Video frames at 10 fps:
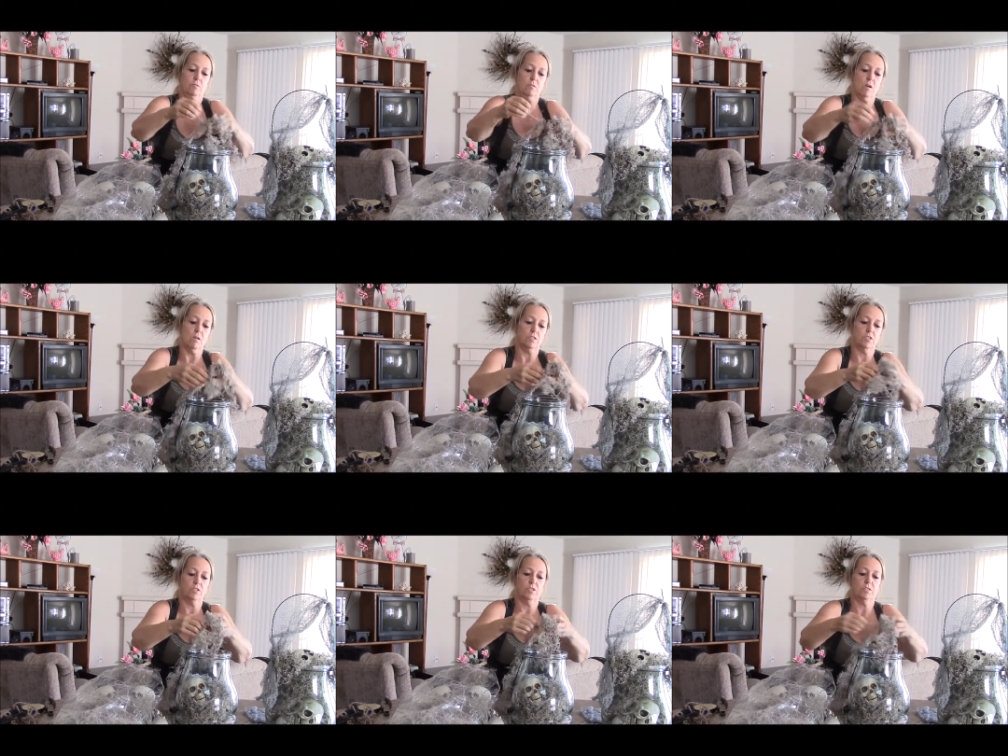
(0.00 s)
all
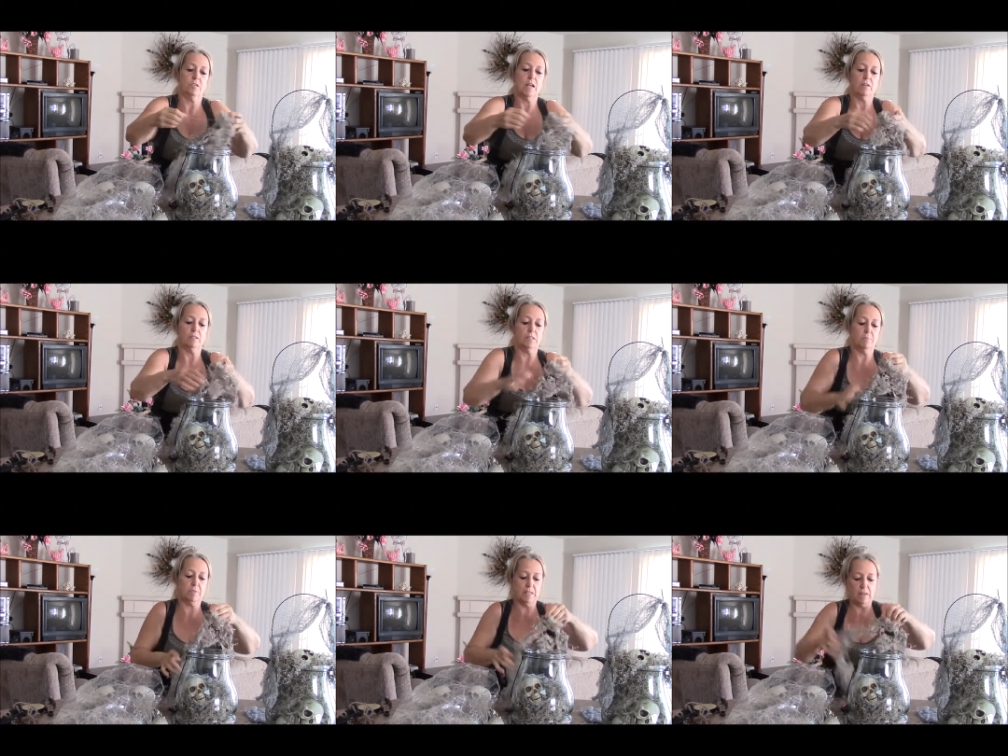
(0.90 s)
tangled
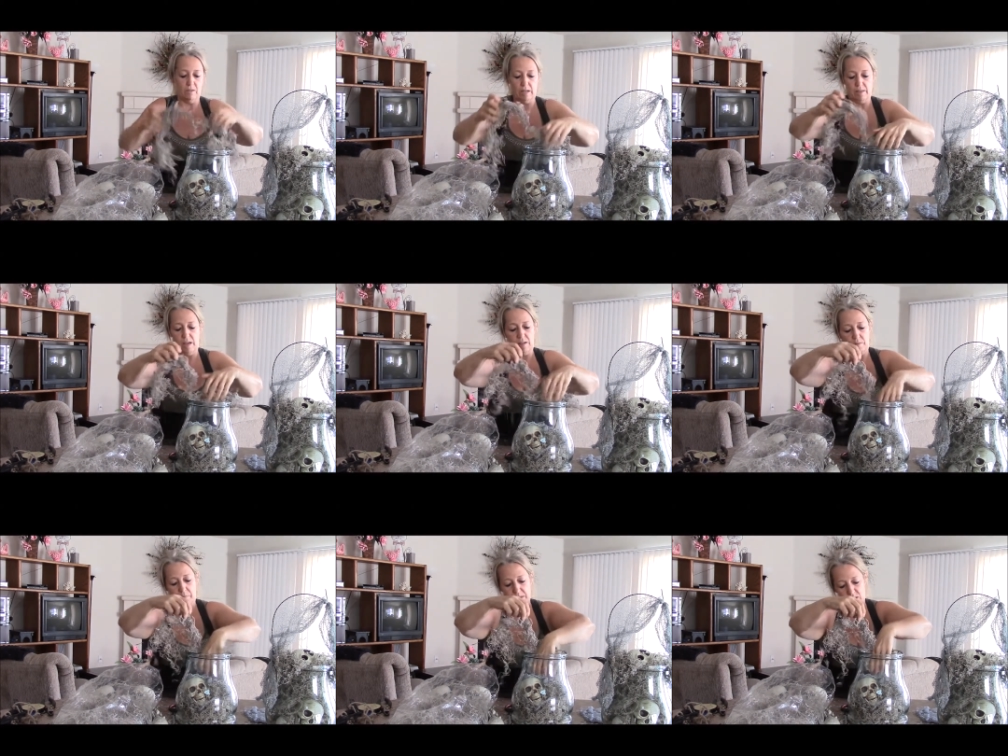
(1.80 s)
up together like that,
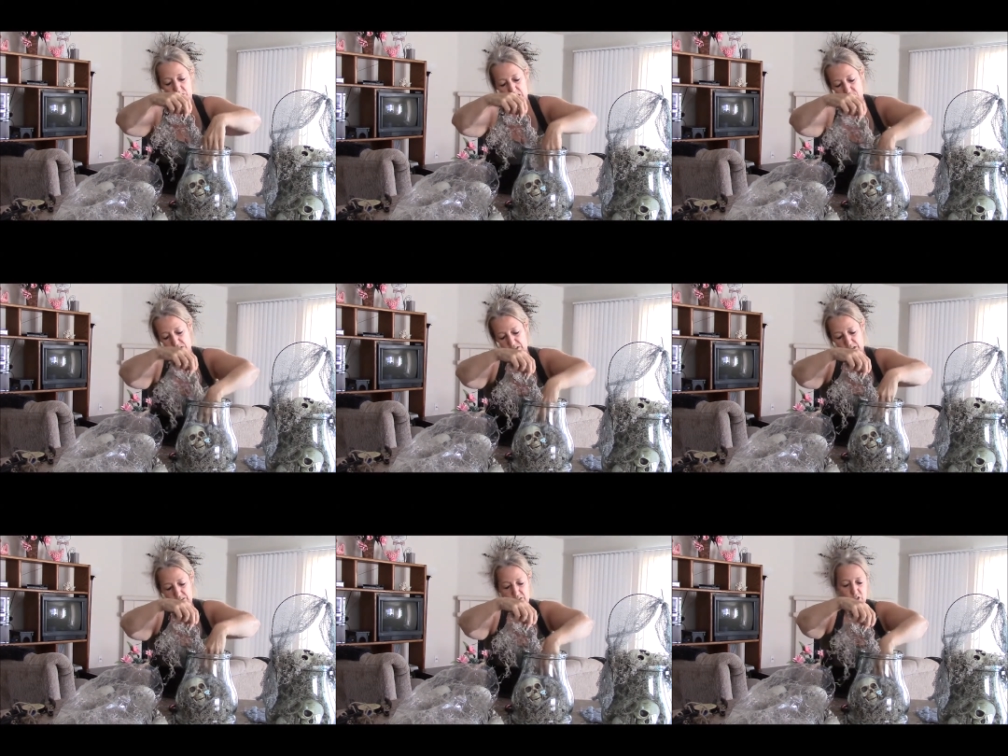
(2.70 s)
I mean, it's okay. You can kind
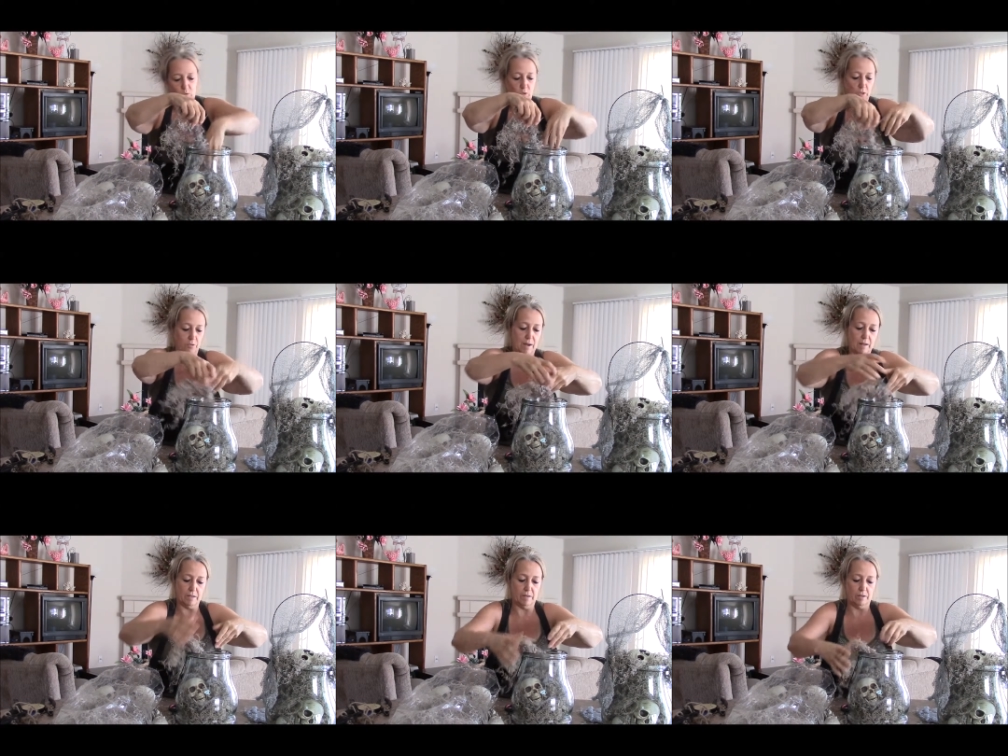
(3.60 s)
of swirl it around
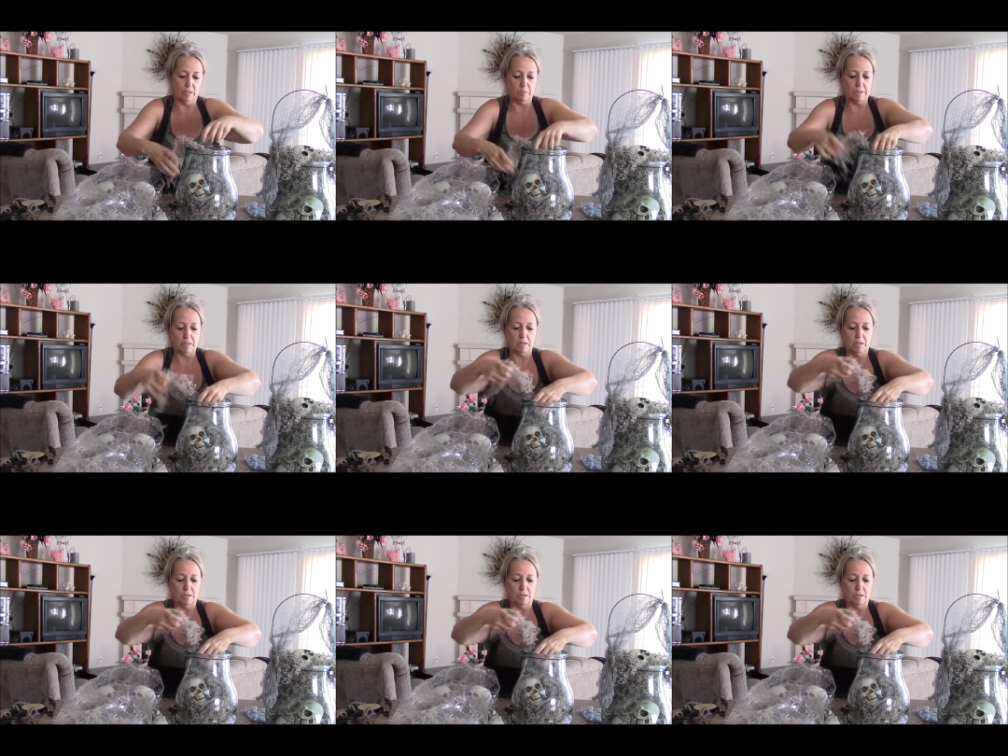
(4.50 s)
in there a little bit.